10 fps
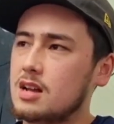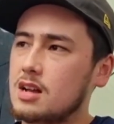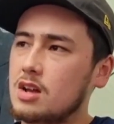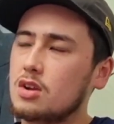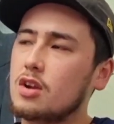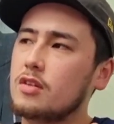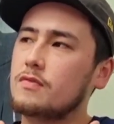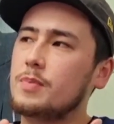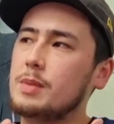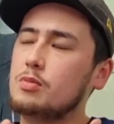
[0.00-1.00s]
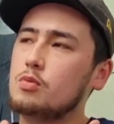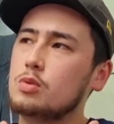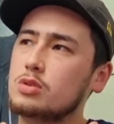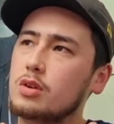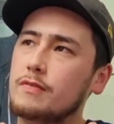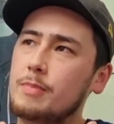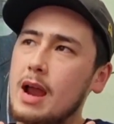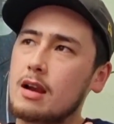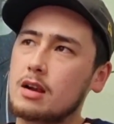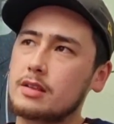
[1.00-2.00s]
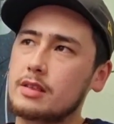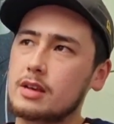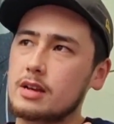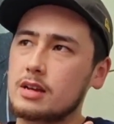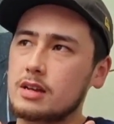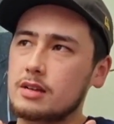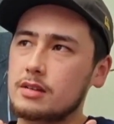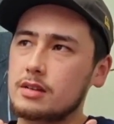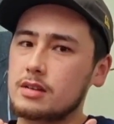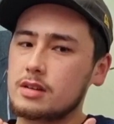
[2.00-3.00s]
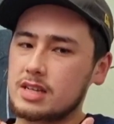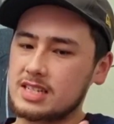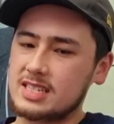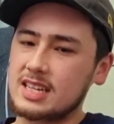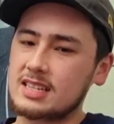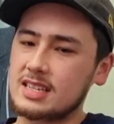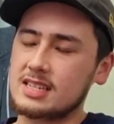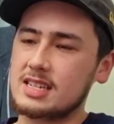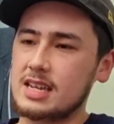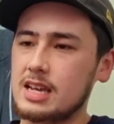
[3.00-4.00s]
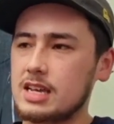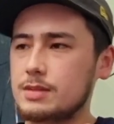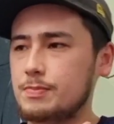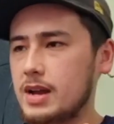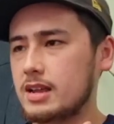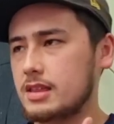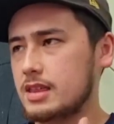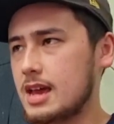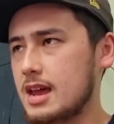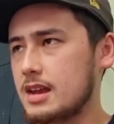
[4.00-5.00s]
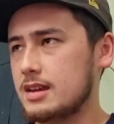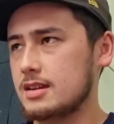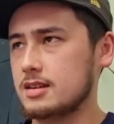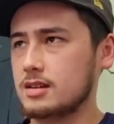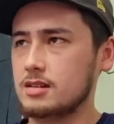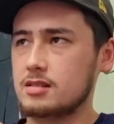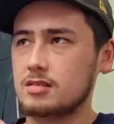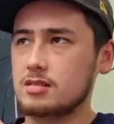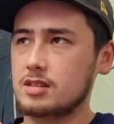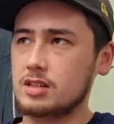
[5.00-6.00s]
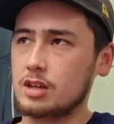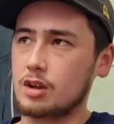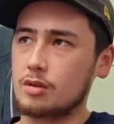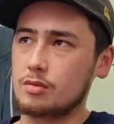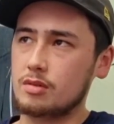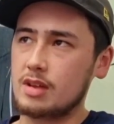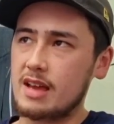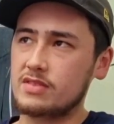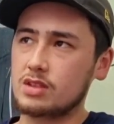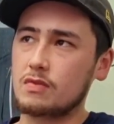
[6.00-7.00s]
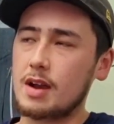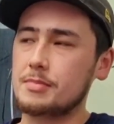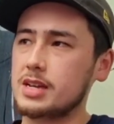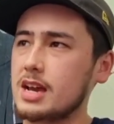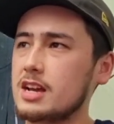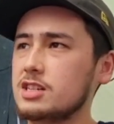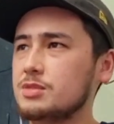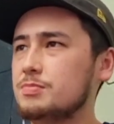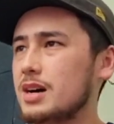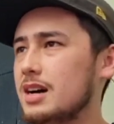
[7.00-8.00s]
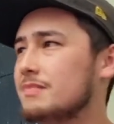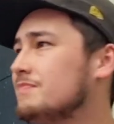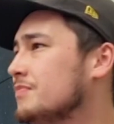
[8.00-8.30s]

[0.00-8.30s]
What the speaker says: A lot of people will sort of parrot the consistency is better than, having the right pH, but